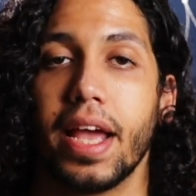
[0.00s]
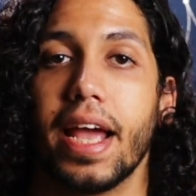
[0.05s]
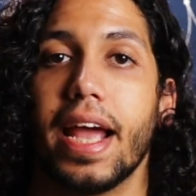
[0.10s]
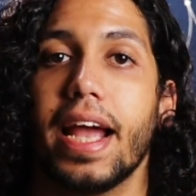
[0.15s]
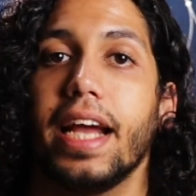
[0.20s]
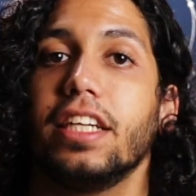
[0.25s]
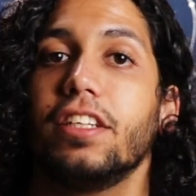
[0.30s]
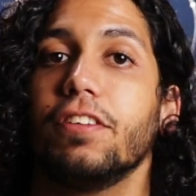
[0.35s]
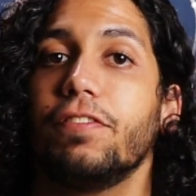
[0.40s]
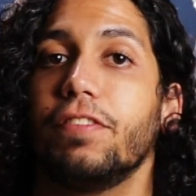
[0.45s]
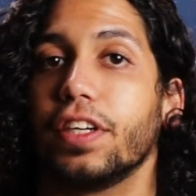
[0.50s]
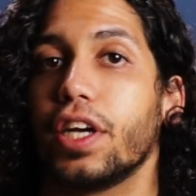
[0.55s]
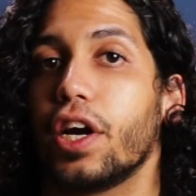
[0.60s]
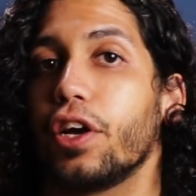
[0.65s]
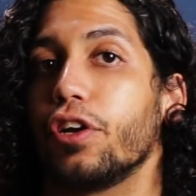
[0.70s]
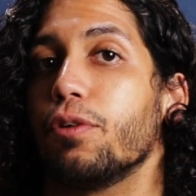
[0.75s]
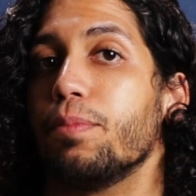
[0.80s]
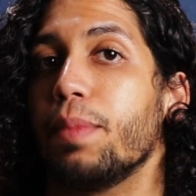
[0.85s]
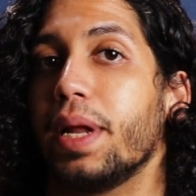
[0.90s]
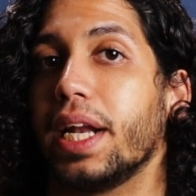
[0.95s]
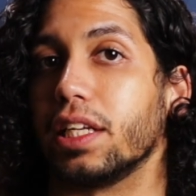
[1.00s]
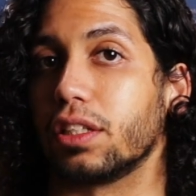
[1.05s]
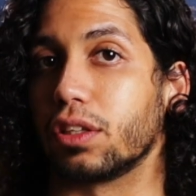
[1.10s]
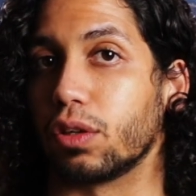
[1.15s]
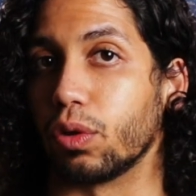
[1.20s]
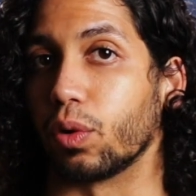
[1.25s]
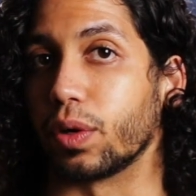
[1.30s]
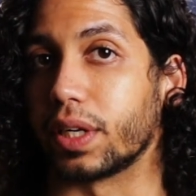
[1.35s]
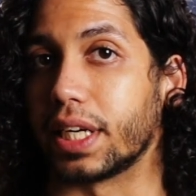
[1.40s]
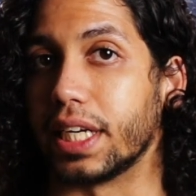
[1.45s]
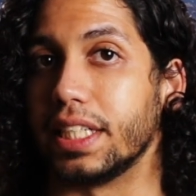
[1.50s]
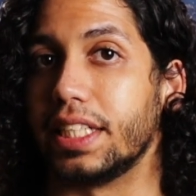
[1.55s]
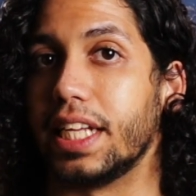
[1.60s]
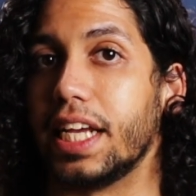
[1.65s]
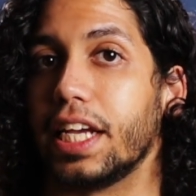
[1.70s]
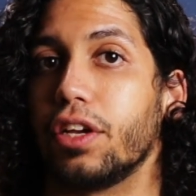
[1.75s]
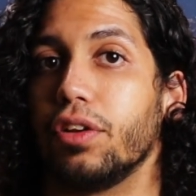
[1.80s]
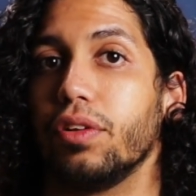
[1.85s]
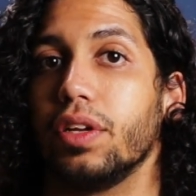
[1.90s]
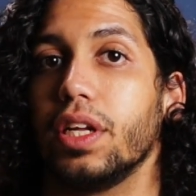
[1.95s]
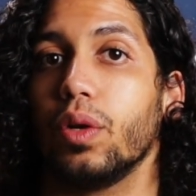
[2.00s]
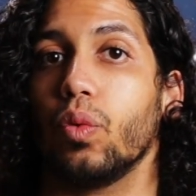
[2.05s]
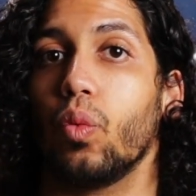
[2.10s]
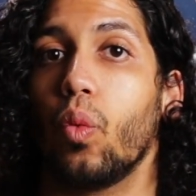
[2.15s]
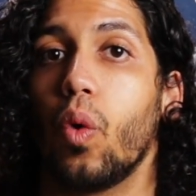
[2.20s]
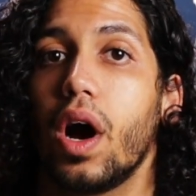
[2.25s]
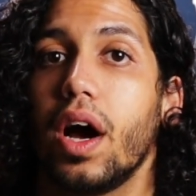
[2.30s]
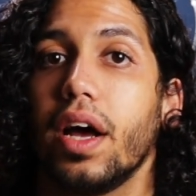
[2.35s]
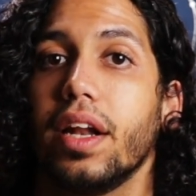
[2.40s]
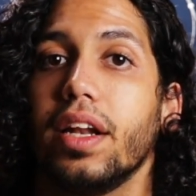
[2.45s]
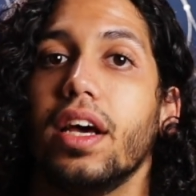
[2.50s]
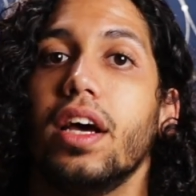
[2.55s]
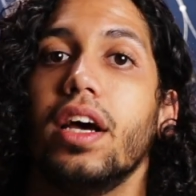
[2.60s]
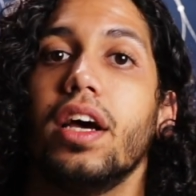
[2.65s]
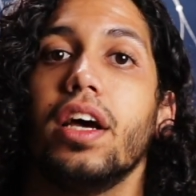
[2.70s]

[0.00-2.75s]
And to figure out your maintenance caloric intake, you need one,